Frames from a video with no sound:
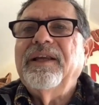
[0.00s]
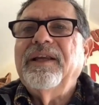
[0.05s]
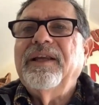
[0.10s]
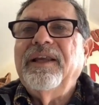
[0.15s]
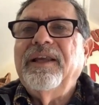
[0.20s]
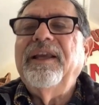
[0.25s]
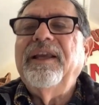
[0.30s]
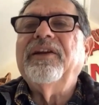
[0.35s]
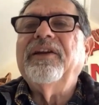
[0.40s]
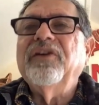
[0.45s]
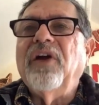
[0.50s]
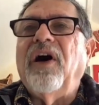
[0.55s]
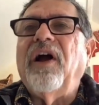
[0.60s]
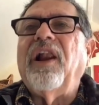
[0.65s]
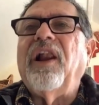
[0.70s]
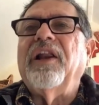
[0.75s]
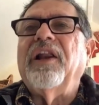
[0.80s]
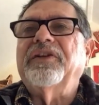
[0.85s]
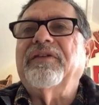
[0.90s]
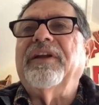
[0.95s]
He
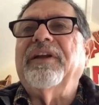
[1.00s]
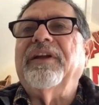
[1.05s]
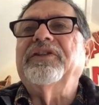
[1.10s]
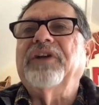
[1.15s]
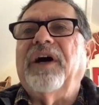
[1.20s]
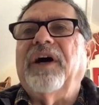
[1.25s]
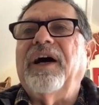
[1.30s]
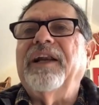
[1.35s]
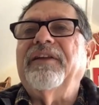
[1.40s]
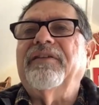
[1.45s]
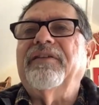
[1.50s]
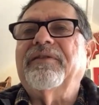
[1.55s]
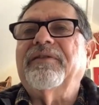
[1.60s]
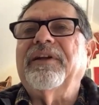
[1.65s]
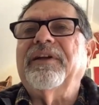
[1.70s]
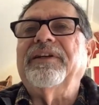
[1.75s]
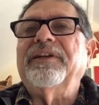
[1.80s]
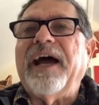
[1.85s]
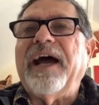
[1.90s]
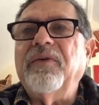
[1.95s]
acknowledges that John is
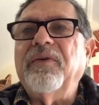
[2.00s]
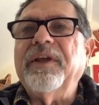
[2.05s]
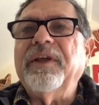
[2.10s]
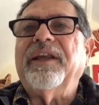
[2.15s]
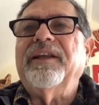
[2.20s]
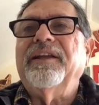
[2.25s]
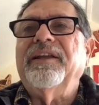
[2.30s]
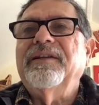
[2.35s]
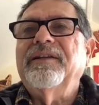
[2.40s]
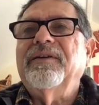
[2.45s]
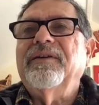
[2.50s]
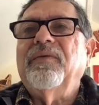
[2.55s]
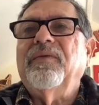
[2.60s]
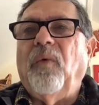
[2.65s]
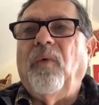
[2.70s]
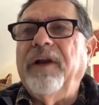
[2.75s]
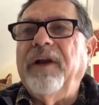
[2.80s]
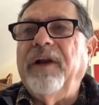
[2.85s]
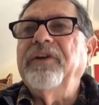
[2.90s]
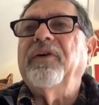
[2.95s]
doubting,
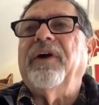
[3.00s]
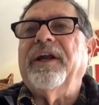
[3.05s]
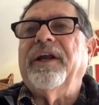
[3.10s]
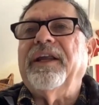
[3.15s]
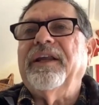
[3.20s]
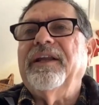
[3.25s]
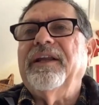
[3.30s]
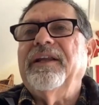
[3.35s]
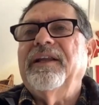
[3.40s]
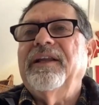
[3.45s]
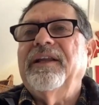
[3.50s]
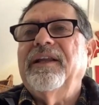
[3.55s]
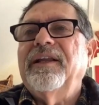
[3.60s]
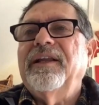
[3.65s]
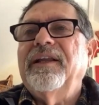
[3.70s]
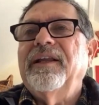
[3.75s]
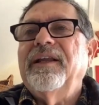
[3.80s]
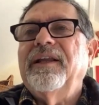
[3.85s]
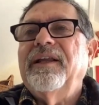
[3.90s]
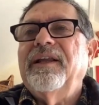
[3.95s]
wondering.
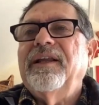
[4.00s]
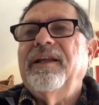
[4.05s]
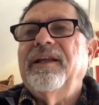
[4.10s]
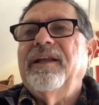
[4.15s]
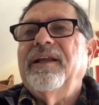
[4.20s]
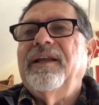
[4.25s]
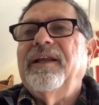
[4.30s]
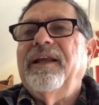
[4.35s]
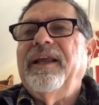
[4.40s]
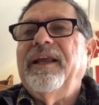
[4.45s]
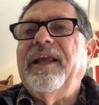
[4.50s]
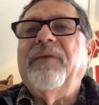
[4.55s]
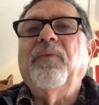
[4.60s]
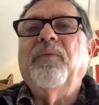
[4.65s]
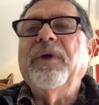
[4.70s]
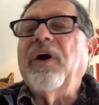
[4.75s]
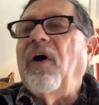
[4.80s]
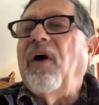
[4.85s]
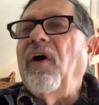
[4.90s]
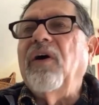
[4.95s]
And
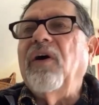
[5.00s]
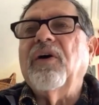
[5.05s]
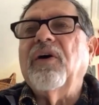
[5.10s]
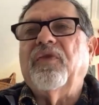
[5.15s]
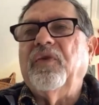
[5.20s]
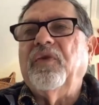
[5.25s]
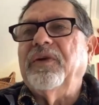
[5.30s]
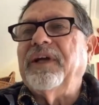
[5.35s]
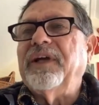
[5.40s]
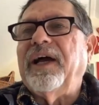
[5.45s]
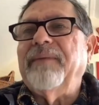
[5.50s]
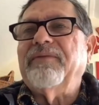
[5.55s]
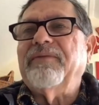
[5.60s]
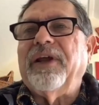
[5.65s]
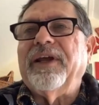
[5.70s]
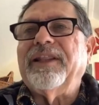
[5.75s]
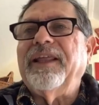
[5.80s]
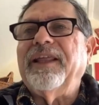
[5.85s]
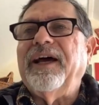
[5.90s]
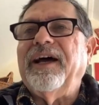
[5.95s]
we all go through times
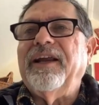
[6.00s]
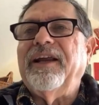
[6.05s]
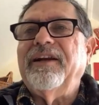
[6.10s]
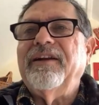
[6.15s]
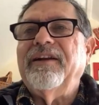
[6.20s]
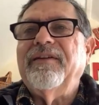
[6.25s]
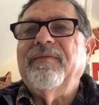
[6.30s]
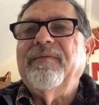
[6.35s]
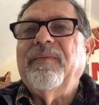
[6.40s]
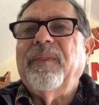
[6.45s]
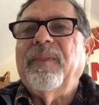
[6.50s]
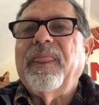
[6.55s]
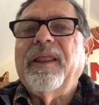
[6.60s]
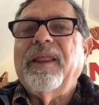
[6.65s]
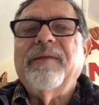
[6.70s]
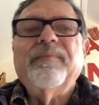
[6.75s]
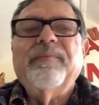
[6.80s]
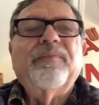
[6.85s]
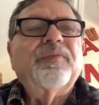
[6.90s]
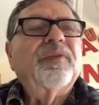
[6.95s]
like that.
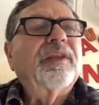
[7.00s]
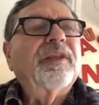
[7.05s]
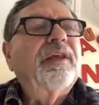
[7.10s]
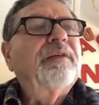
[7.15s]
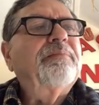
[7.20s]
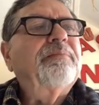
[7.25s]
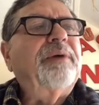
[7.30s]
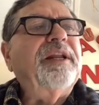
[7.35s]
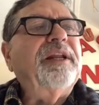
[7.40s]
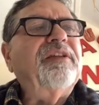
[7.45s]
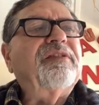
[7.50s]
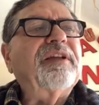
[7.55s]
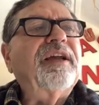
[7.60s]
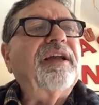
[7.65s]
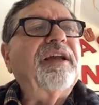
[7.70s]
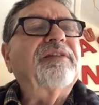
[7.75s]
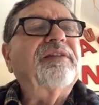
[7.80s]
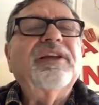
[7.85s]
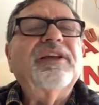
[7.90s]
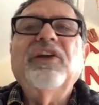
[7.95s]
But he
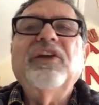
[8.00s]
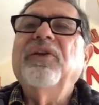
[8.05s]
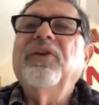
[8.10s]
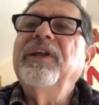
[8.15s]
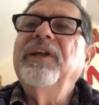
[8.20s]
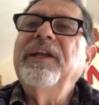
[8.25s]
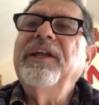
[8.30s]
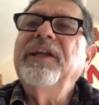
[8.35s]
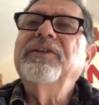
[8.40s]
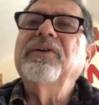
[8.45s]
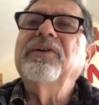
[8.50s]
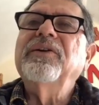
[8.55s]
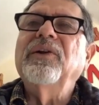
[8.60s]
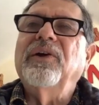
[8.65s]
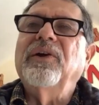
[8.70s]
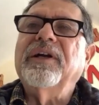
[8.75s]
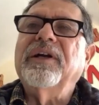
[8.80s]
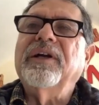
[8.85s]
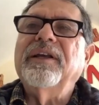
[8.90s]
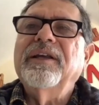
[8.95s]
says, "You need to
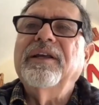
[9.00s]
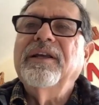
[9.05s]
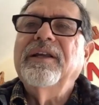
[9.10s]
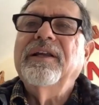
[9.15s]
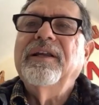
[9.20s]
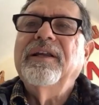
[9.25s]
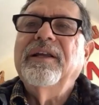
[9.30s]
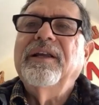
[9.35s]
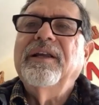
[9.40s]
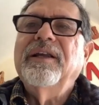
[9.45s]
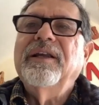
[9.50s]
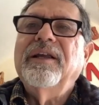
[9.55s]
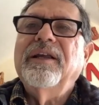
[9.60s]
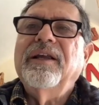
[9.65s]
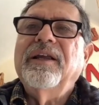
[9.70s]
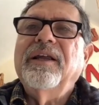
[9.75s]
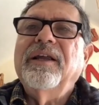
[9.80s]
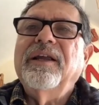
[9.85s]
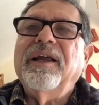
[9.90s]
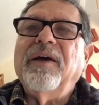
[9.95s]
look
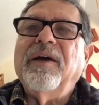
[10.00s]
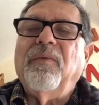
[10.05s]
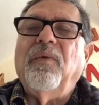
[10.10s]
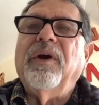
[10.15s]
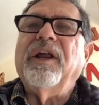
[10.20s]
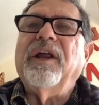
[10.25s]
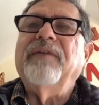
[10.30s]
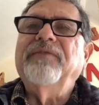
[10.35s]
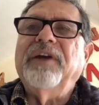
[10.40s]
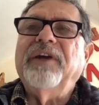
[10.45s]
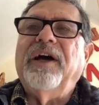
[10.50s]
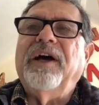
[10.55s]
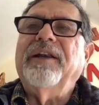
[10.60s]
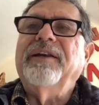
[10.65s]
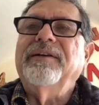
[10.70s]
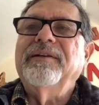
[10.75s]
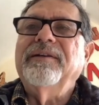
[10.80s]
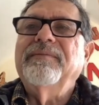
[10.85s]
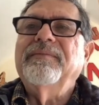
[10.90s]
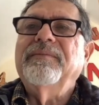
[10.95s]
at what I've done
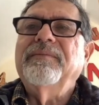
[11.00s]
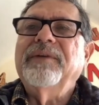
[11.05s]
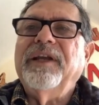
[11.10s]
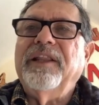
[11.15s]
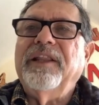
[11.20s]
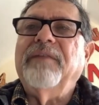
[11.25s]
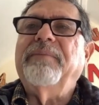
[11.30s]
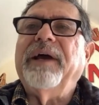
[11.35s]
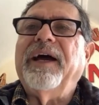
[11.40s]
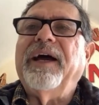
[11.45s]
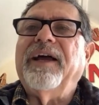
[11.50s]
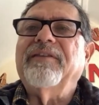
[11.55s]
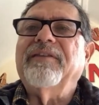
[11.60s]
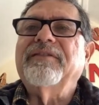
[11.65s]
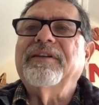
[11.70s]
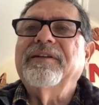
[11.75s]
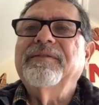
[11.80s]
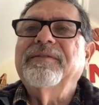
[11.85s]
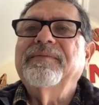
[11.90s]
in the past.